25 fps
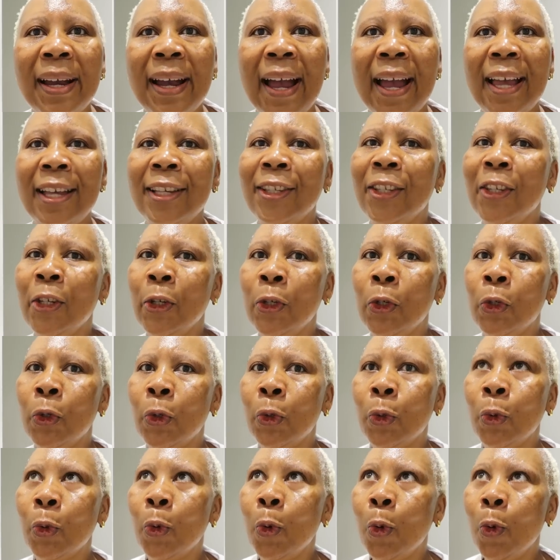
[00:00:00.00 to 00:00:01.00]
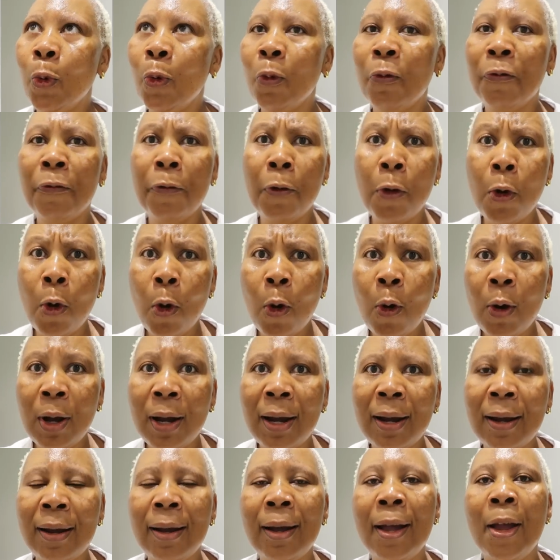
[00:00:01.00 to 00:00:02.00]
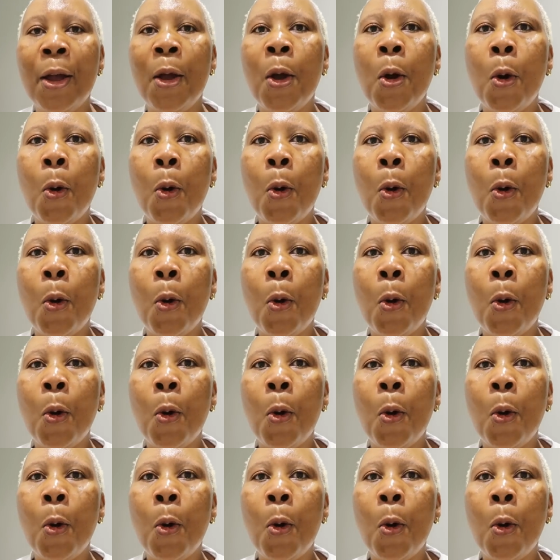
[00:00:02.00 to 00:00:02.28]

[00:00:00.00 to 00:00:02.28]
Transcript: guys, to vlog